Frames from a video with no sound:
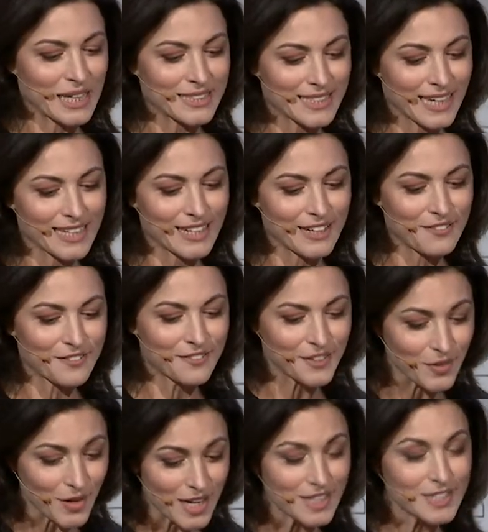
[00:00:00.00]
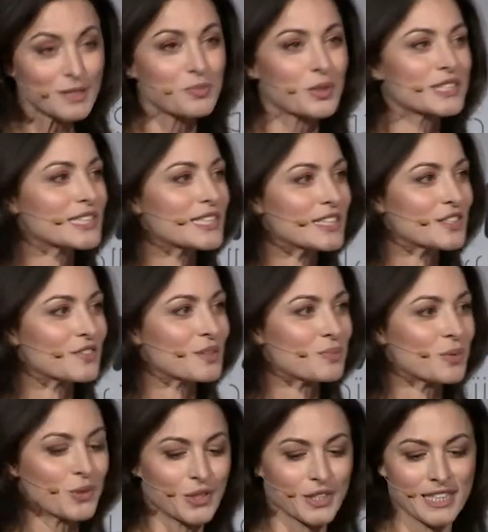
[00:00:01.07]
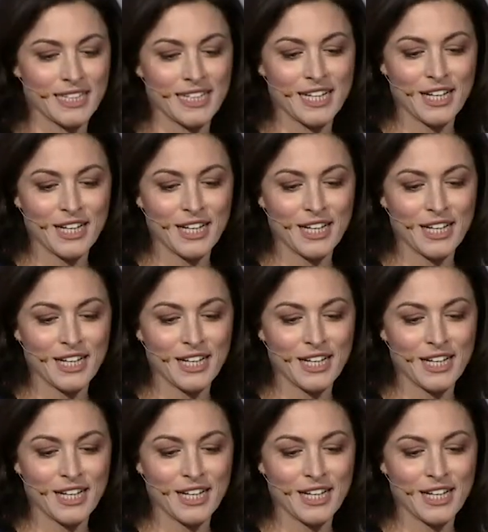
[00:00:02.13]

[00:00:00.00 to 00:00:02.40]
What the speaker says: Dana Thiras, President of the Board